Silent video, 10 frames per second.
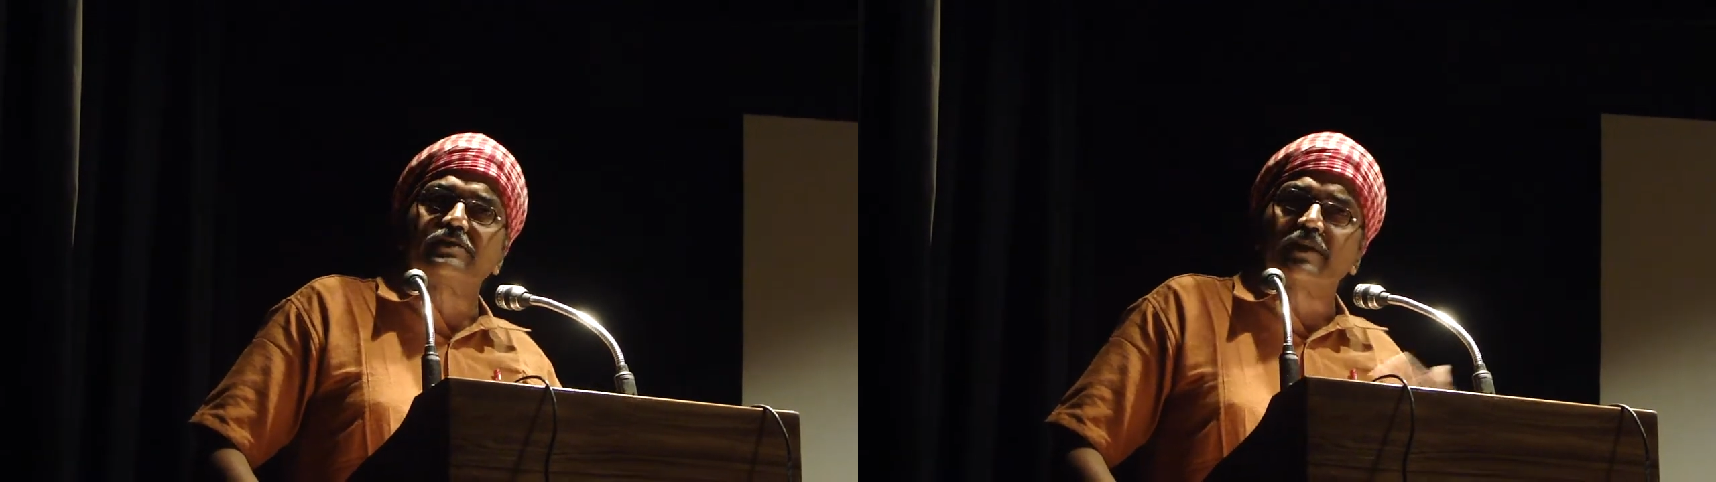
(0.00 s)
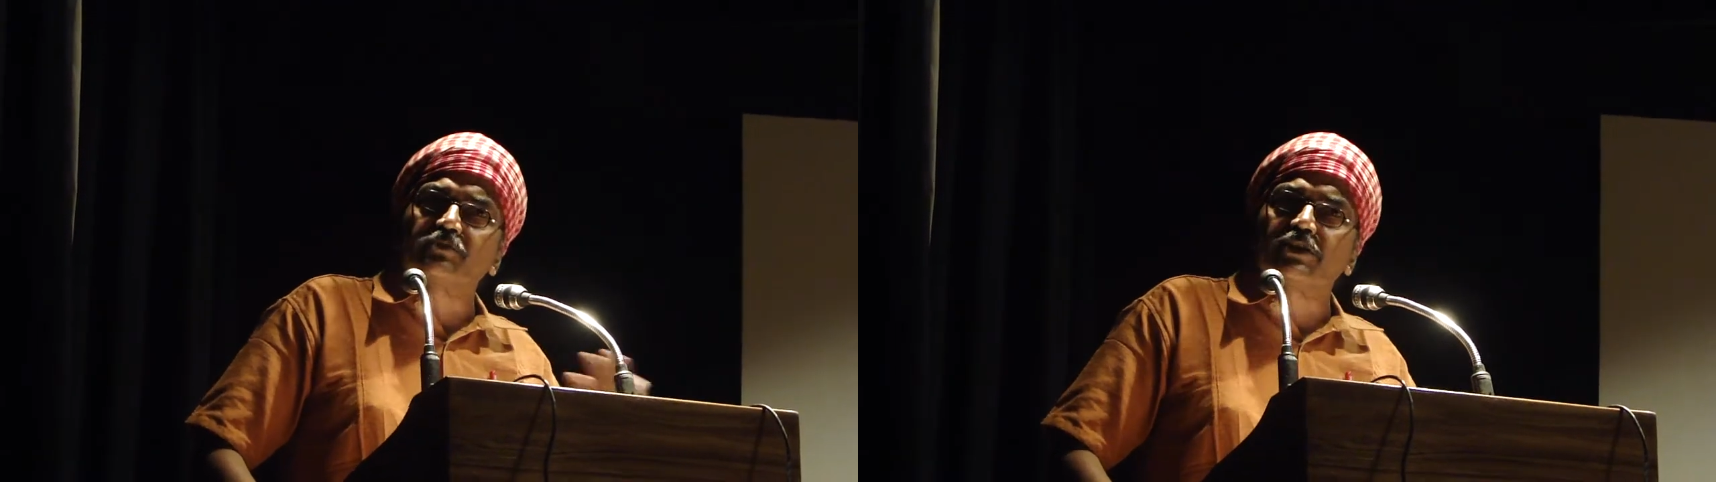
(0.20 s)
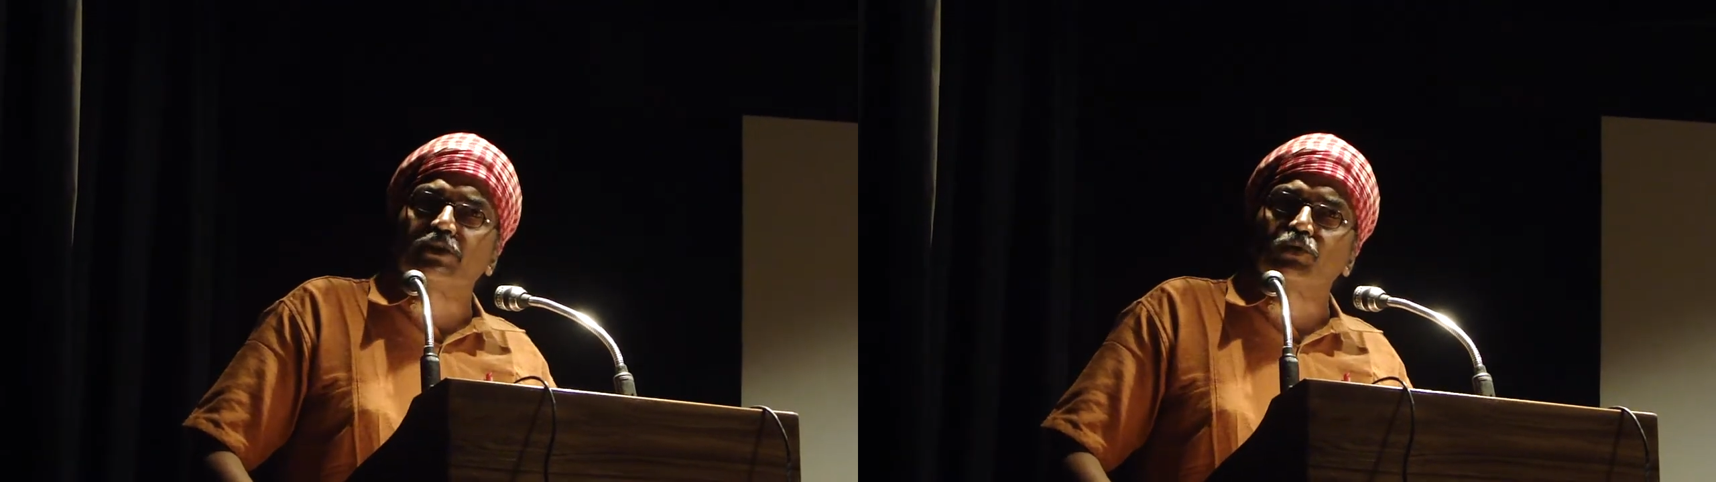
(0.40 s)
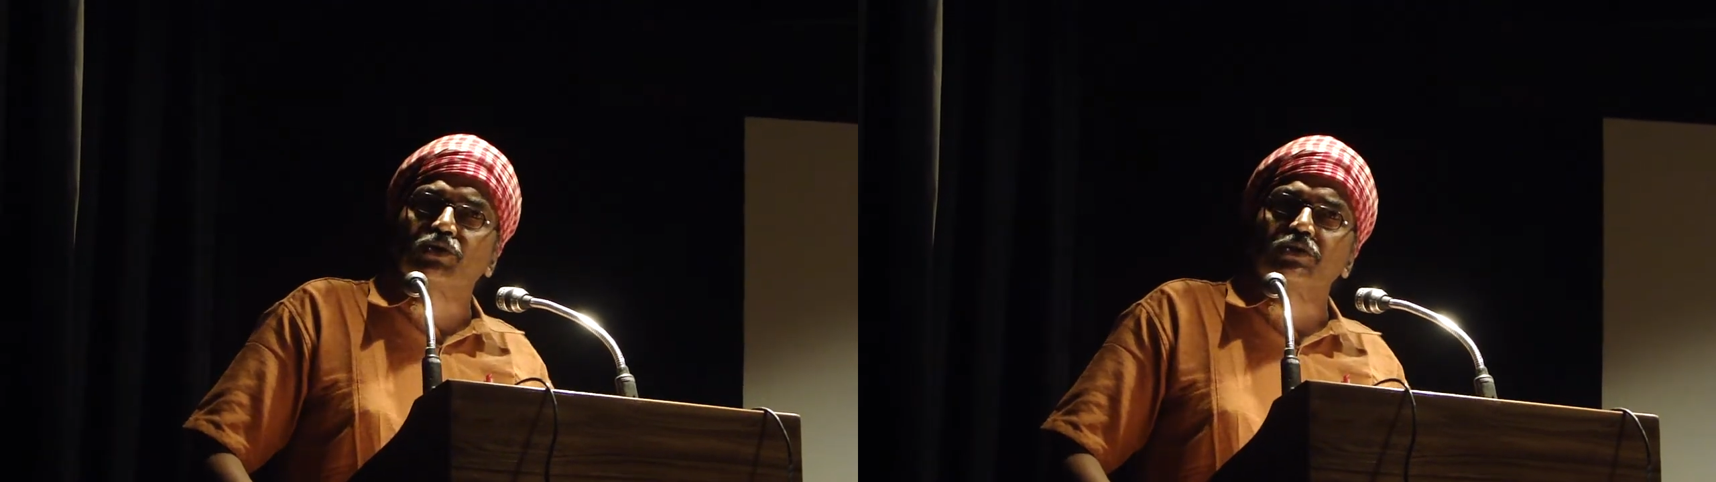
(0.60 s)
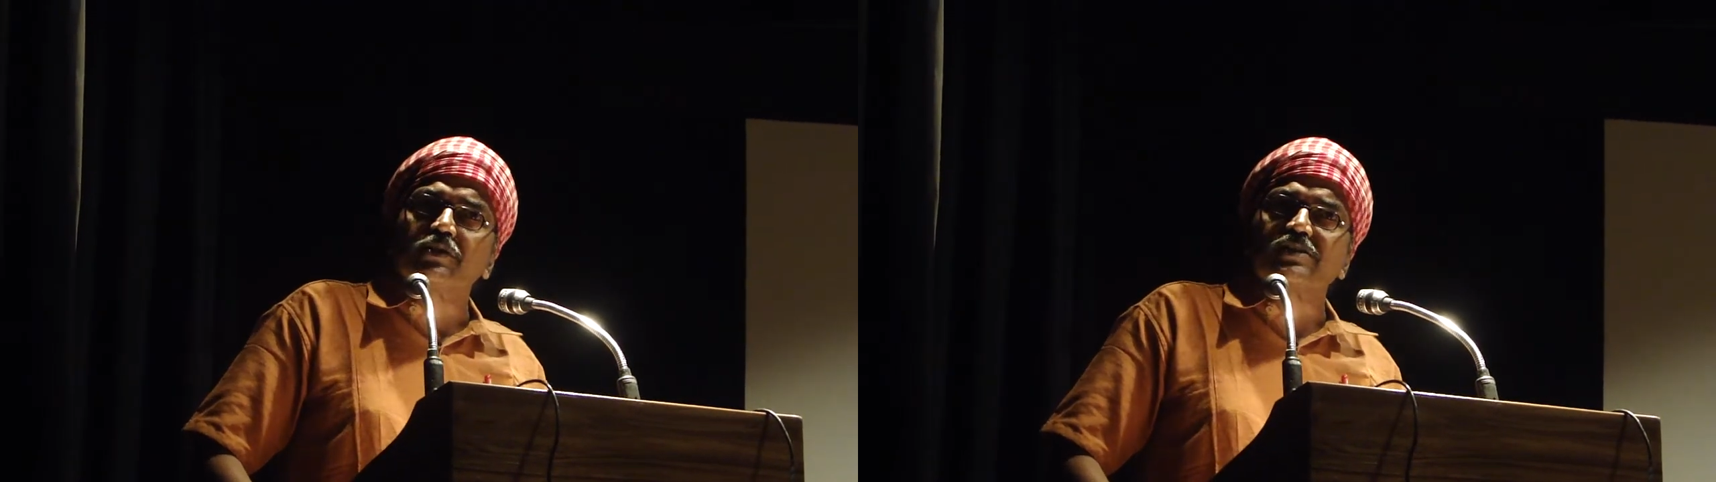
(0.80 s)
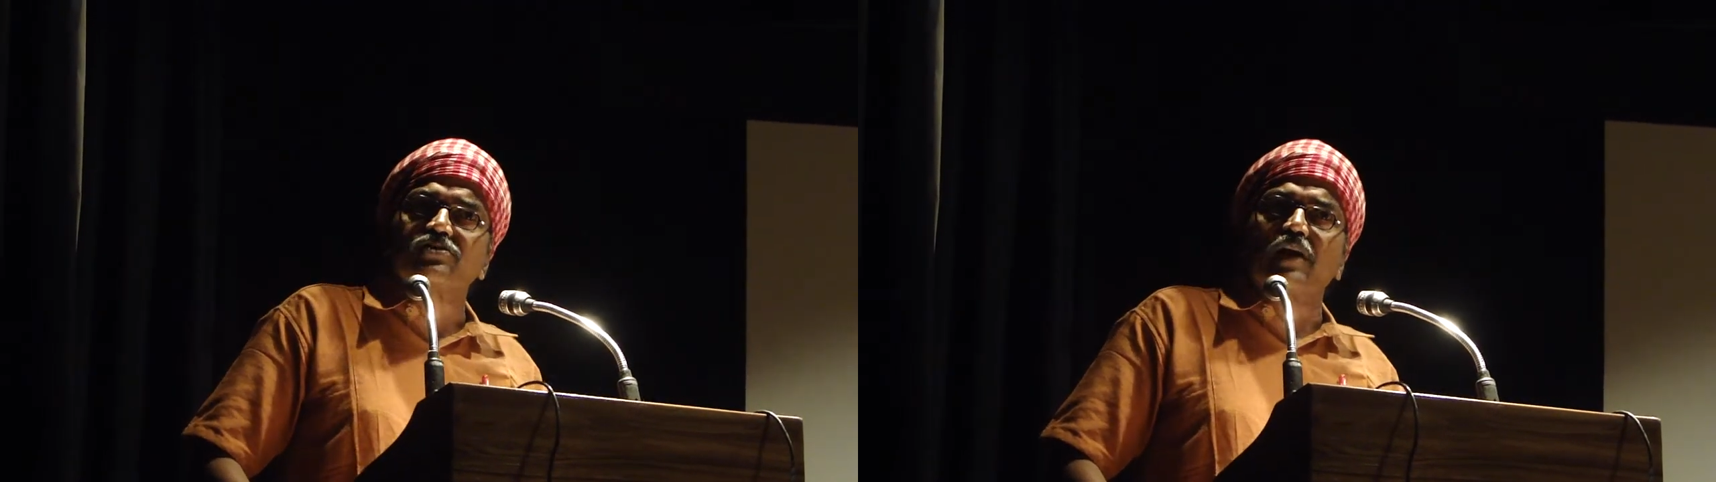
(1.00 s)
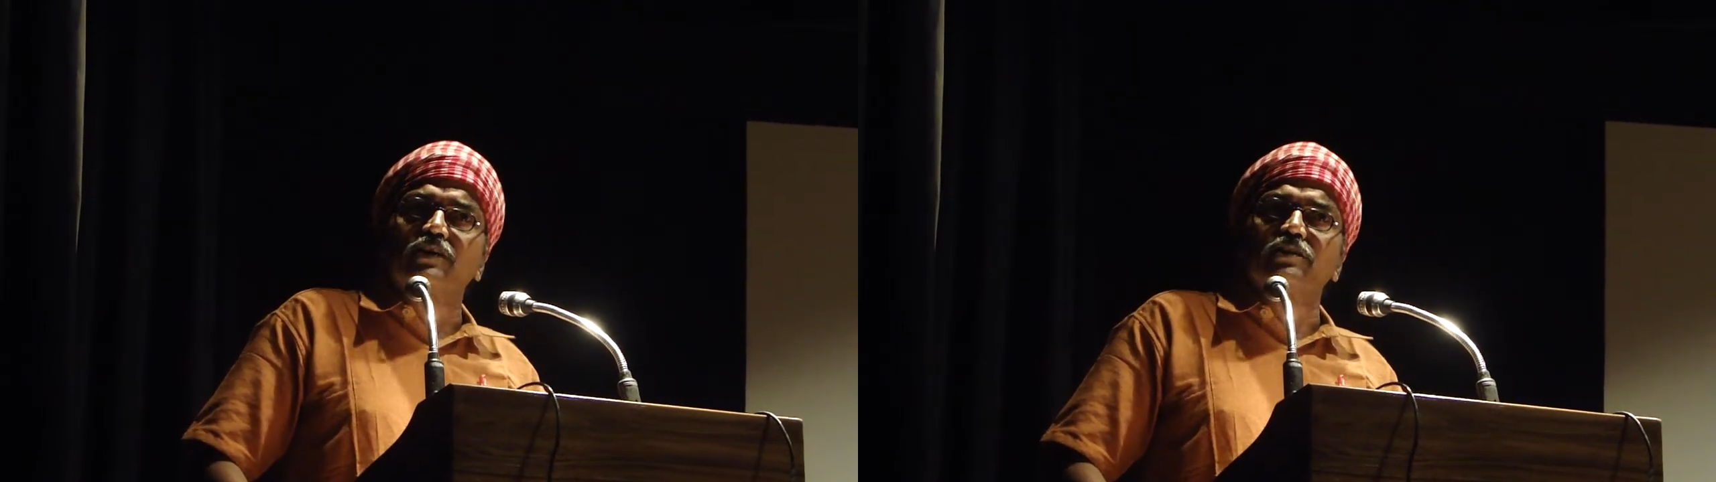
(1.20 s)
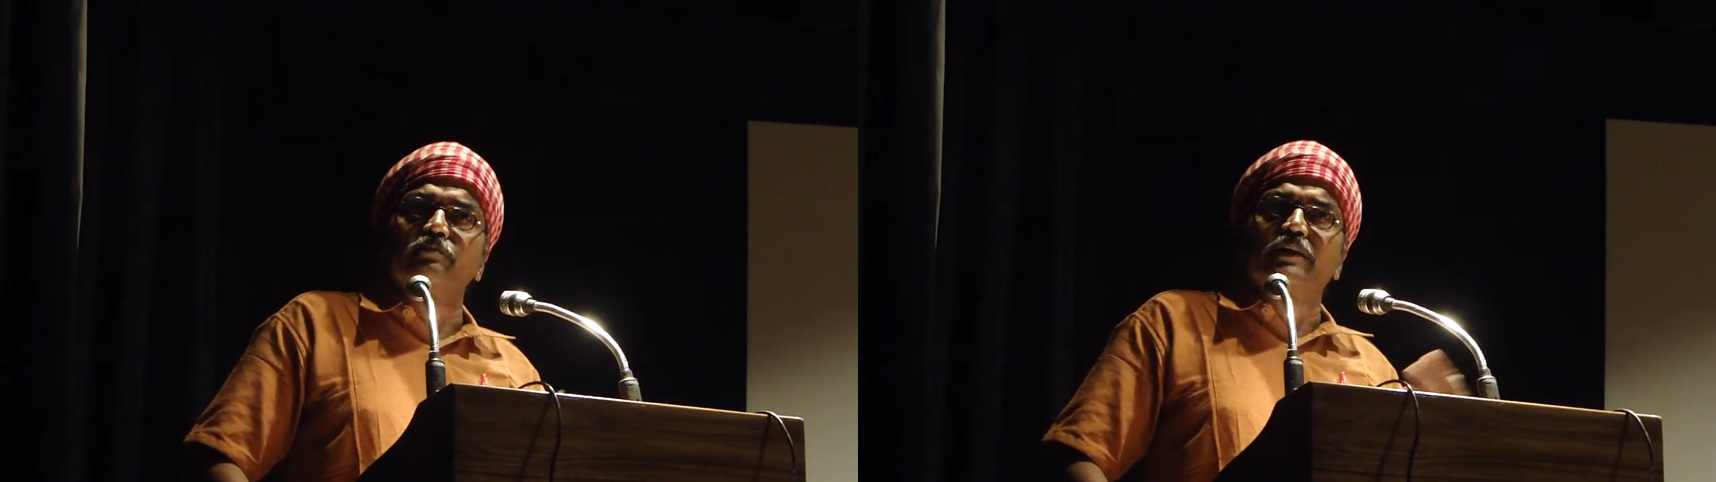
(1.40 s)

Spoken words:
substitution, construction